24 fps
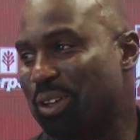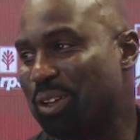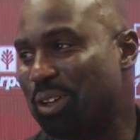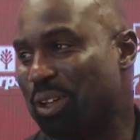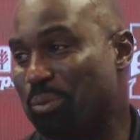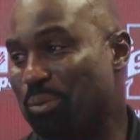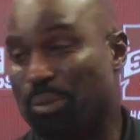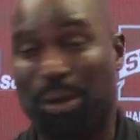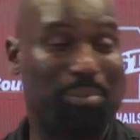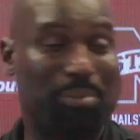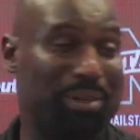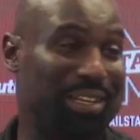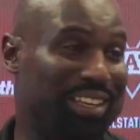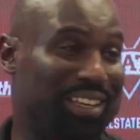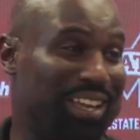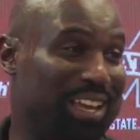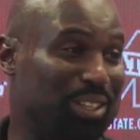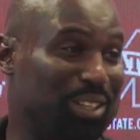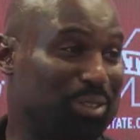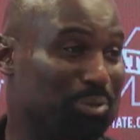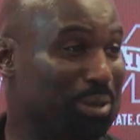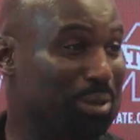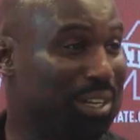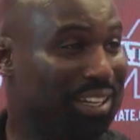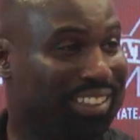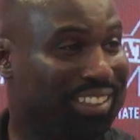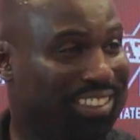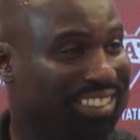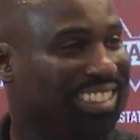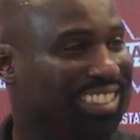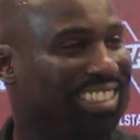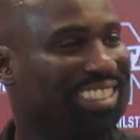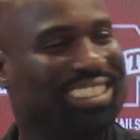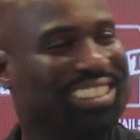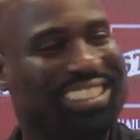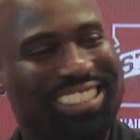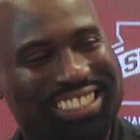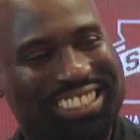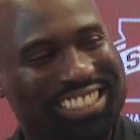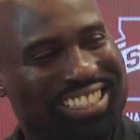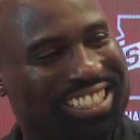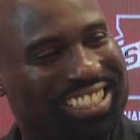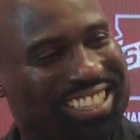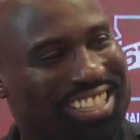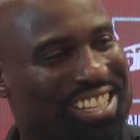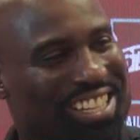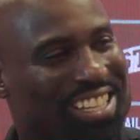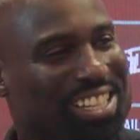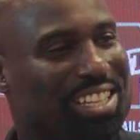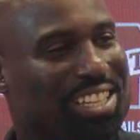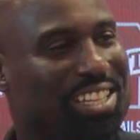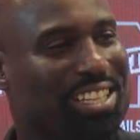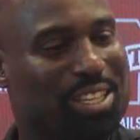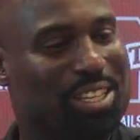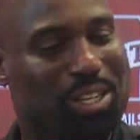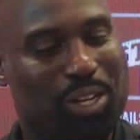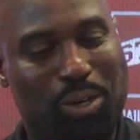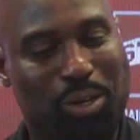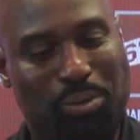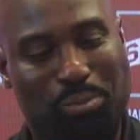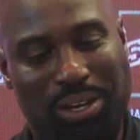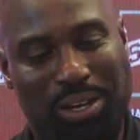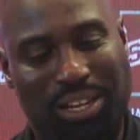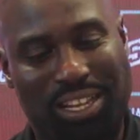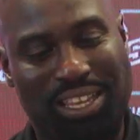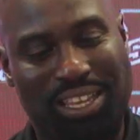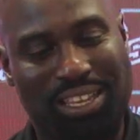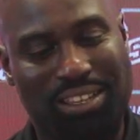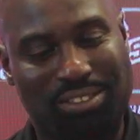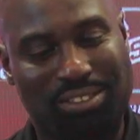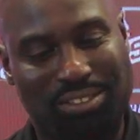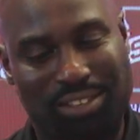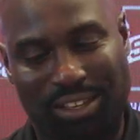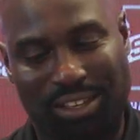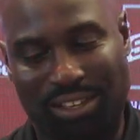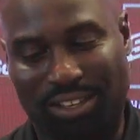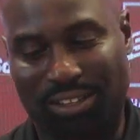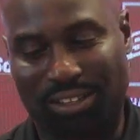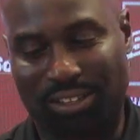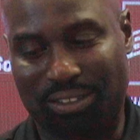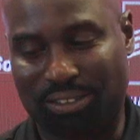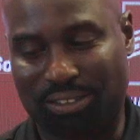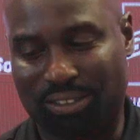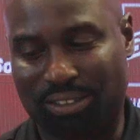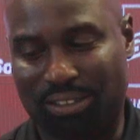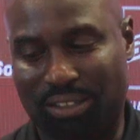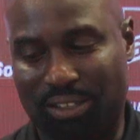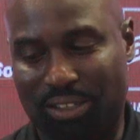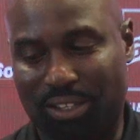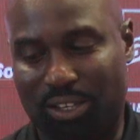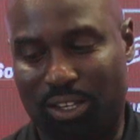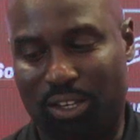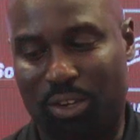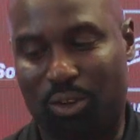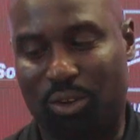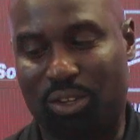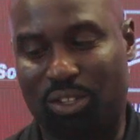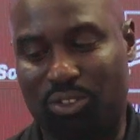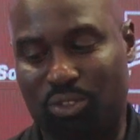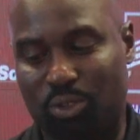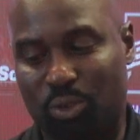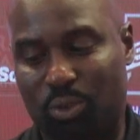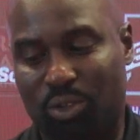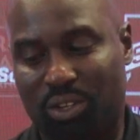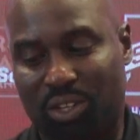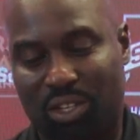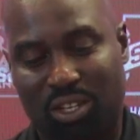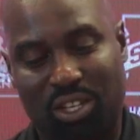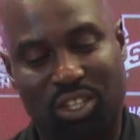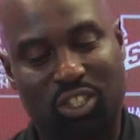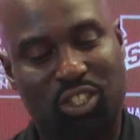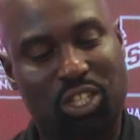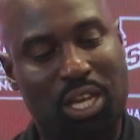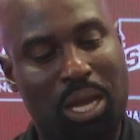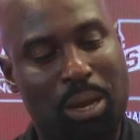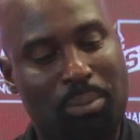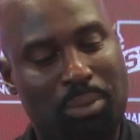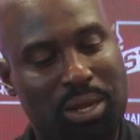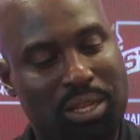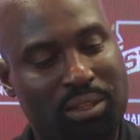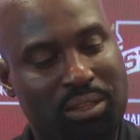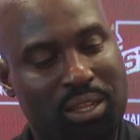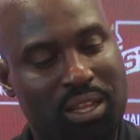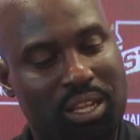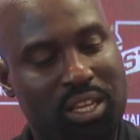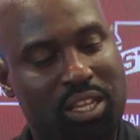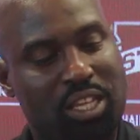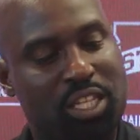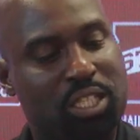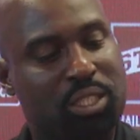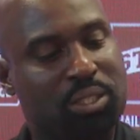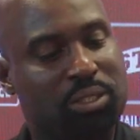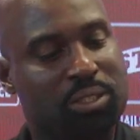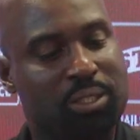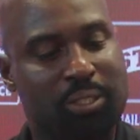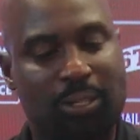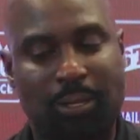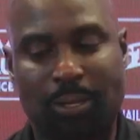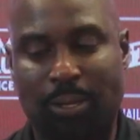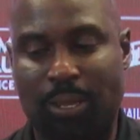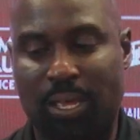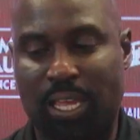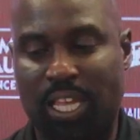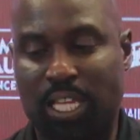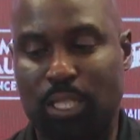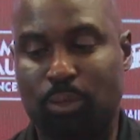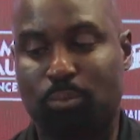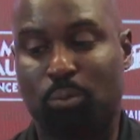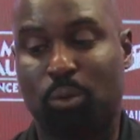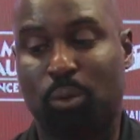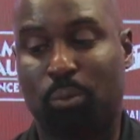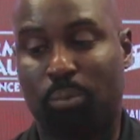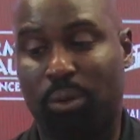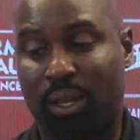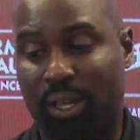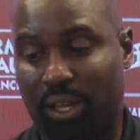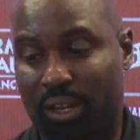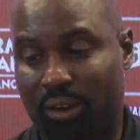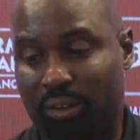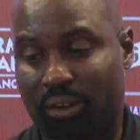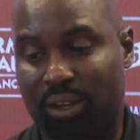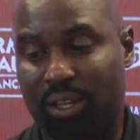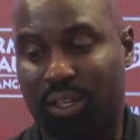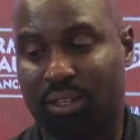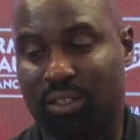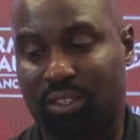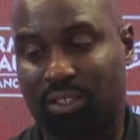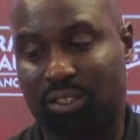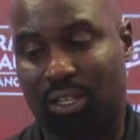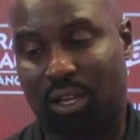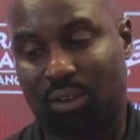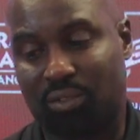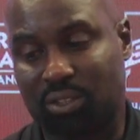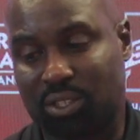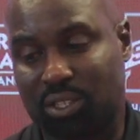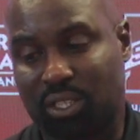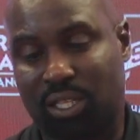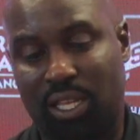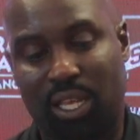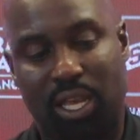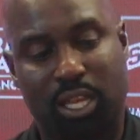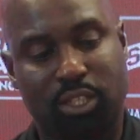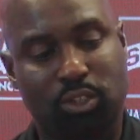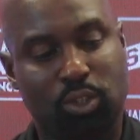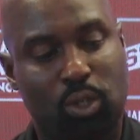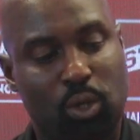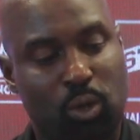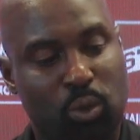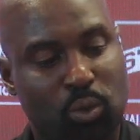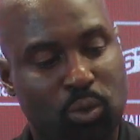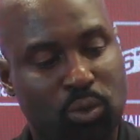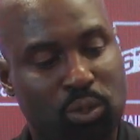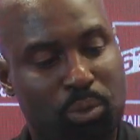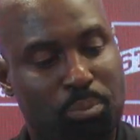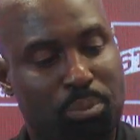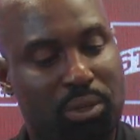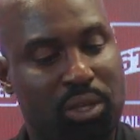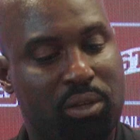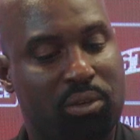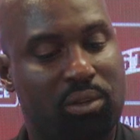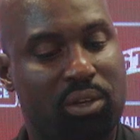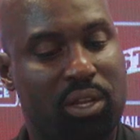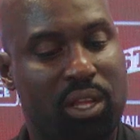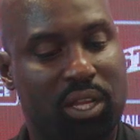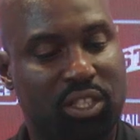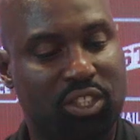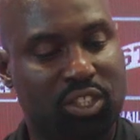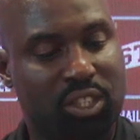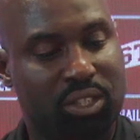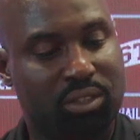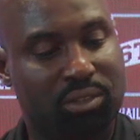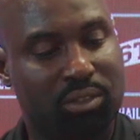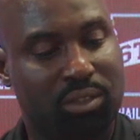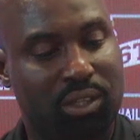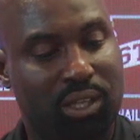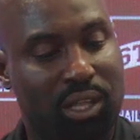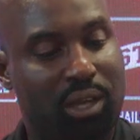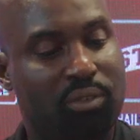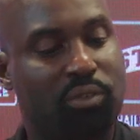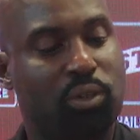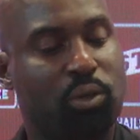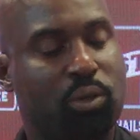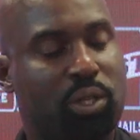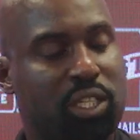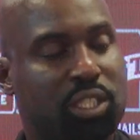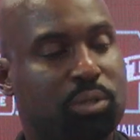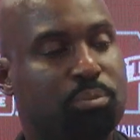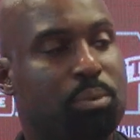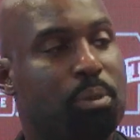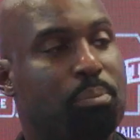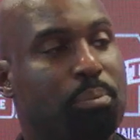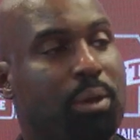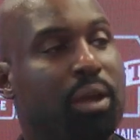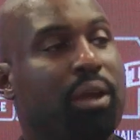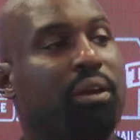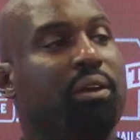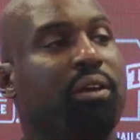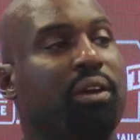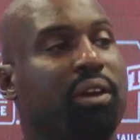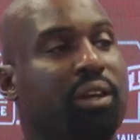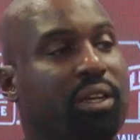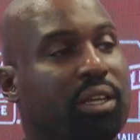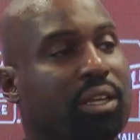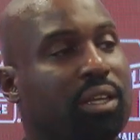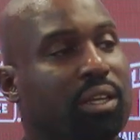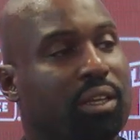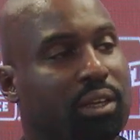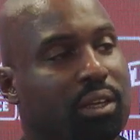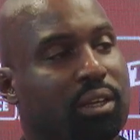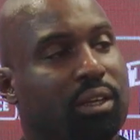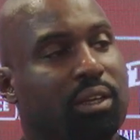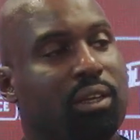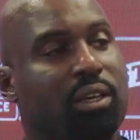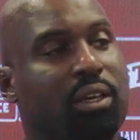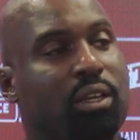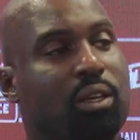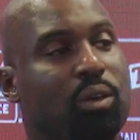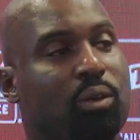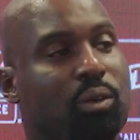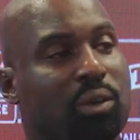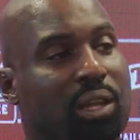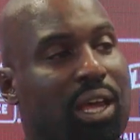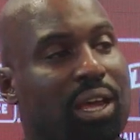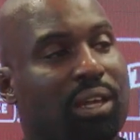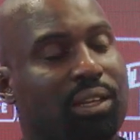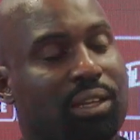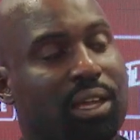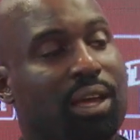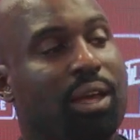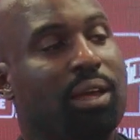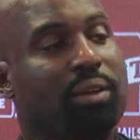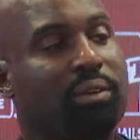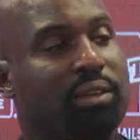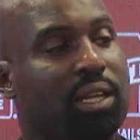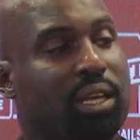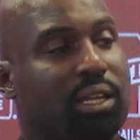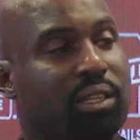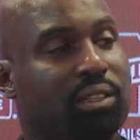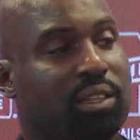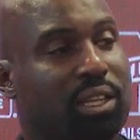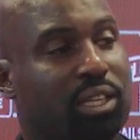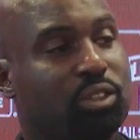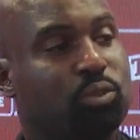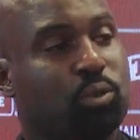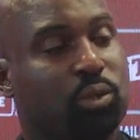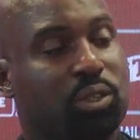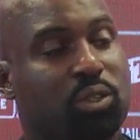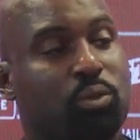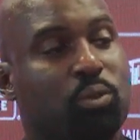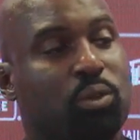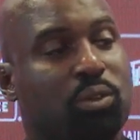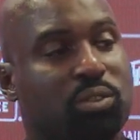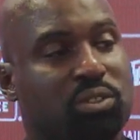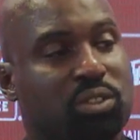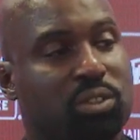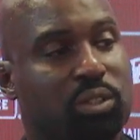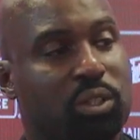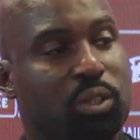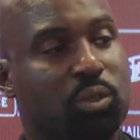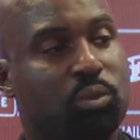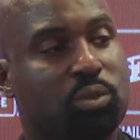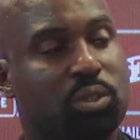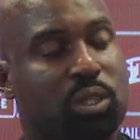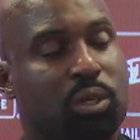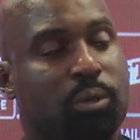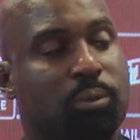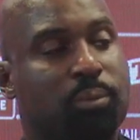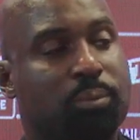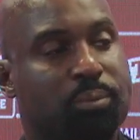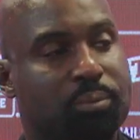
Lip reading: That might be the case, but, you know, but he's you know, he's doing a good job, and I think he's preparing because obviously he has goals to play on the next level. He's preparing, you know, like that. Like, that's what he wants to do, so.